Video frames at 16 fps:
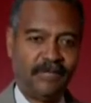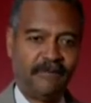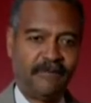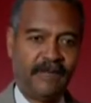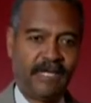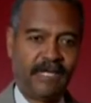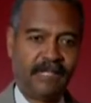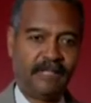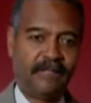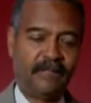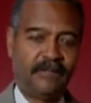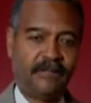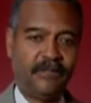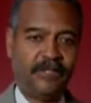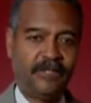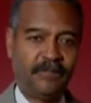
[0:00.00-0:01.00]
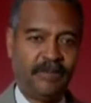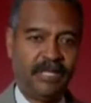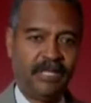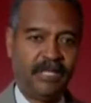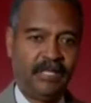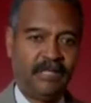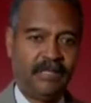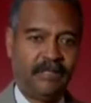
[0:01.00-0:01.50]
In fact, this
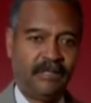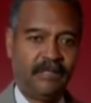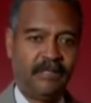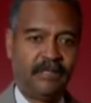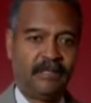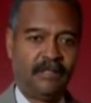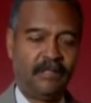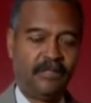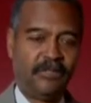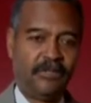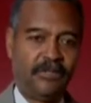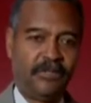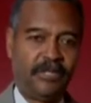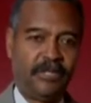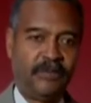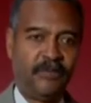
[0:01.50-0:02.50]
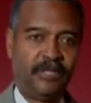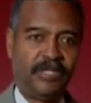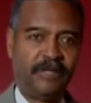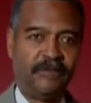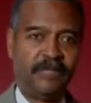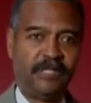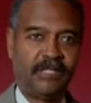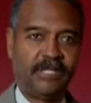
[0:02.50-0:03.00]
painting or drawing was
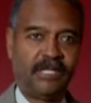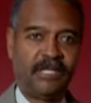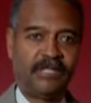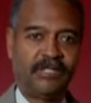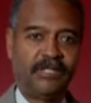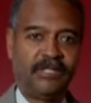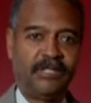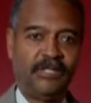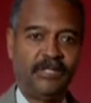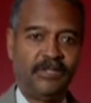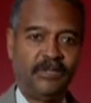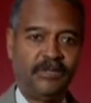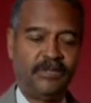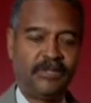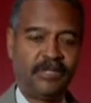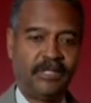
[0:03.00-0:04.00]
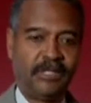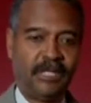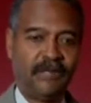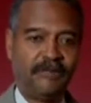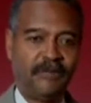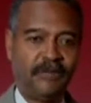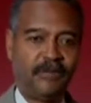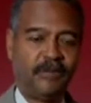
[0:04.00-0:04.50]
given to Langston Hughes
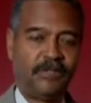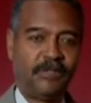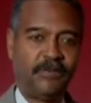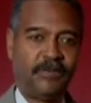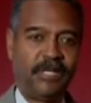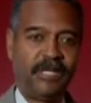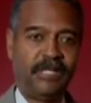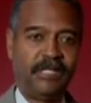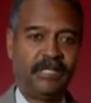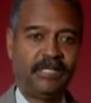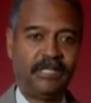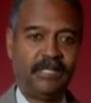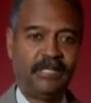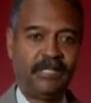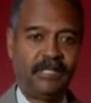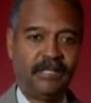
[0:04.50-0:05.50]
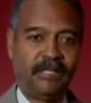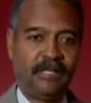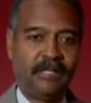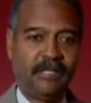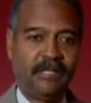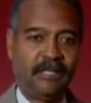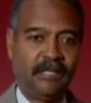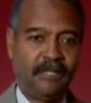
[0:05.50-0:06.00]
after it was created,
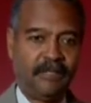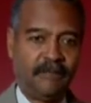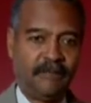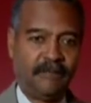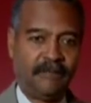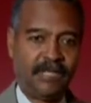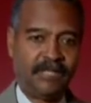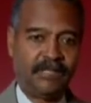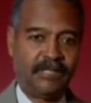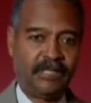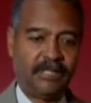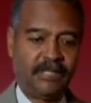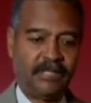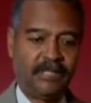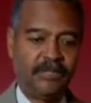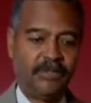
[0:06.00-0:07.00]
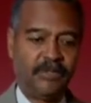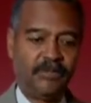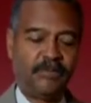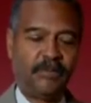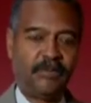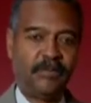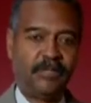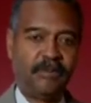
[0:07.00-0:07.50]
uh, based on the Hughes
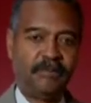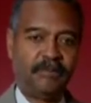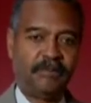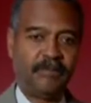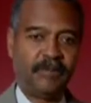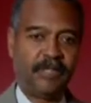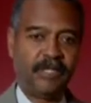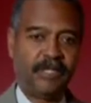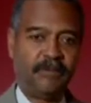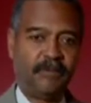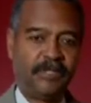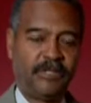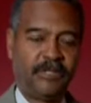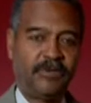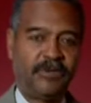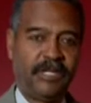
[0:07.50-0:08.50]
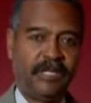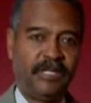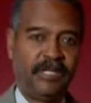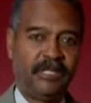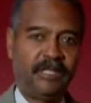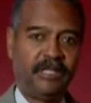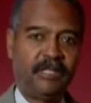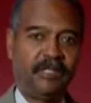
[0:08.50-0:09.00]
poem that was
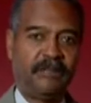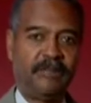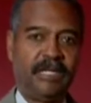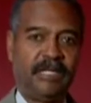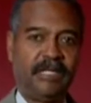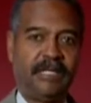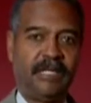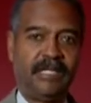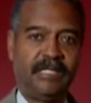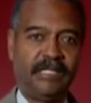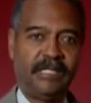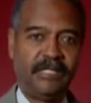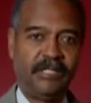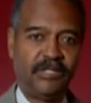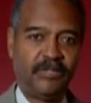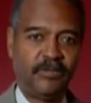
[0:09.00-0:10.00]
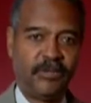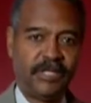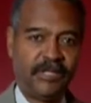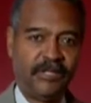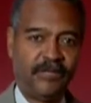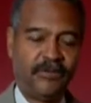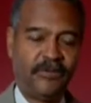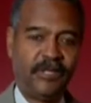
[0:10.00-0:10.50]
created in about
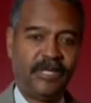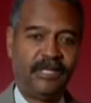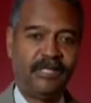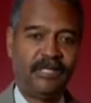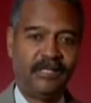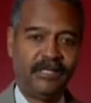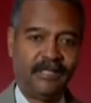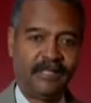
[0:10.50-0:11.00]
1923.